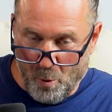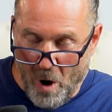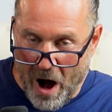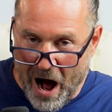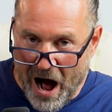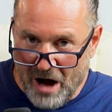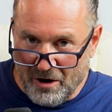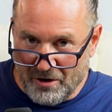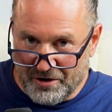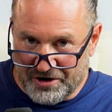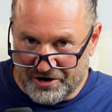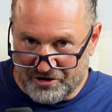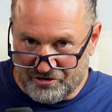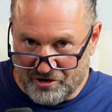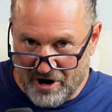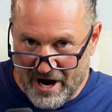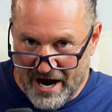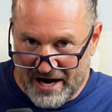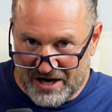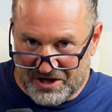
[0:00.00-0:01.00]
wallet
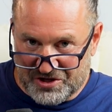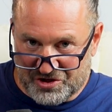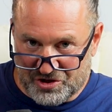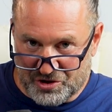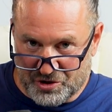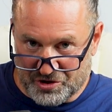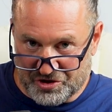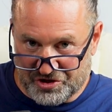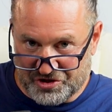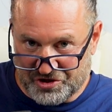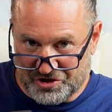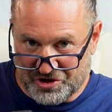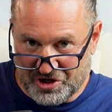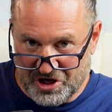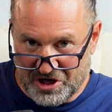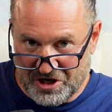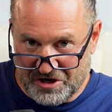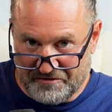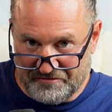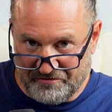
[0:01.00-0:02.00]
address, your
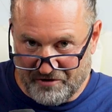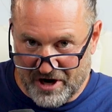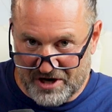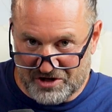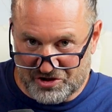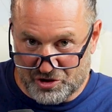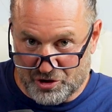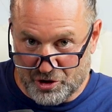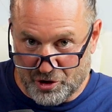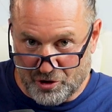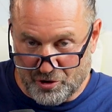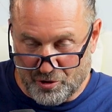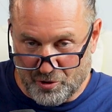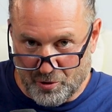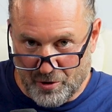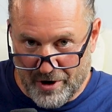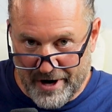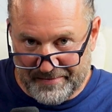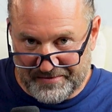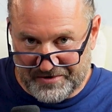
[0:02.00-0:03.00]
seed phrase, and your
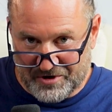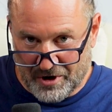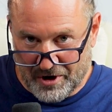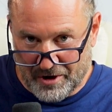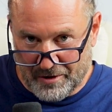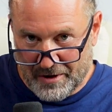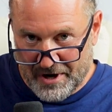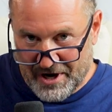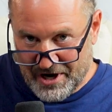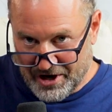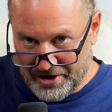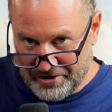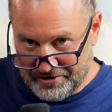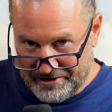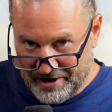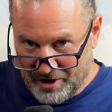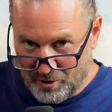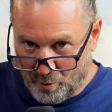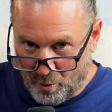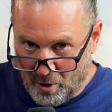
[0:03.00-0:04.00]
crypto,
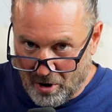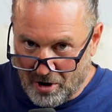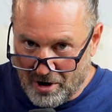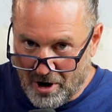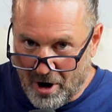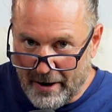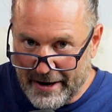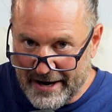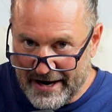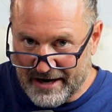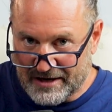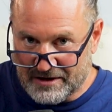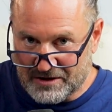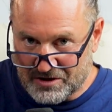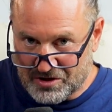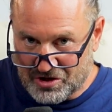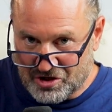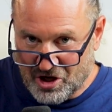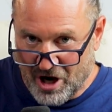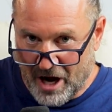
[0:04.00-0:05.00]
and then we'll go ahead
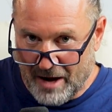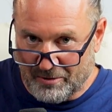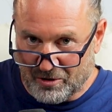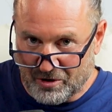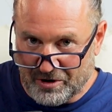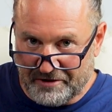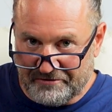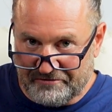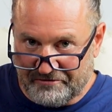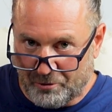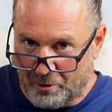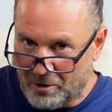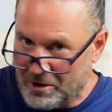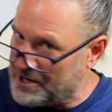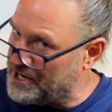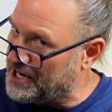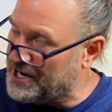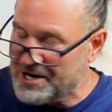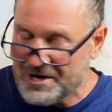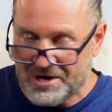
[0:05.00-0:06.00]
and double it
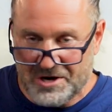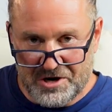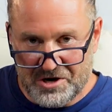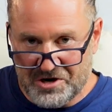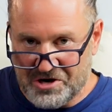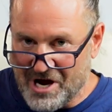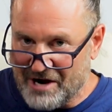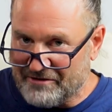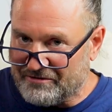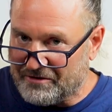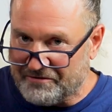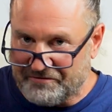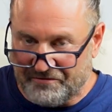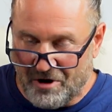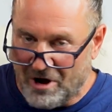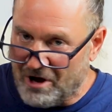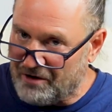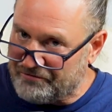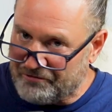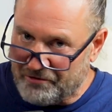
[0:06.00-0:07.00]
for you. Never
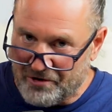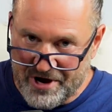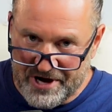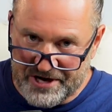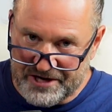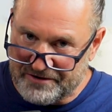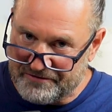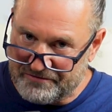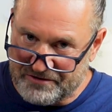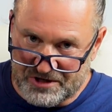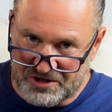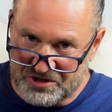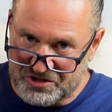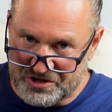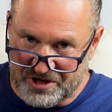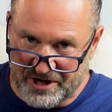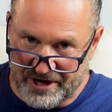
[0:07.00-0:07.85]
fall for any of these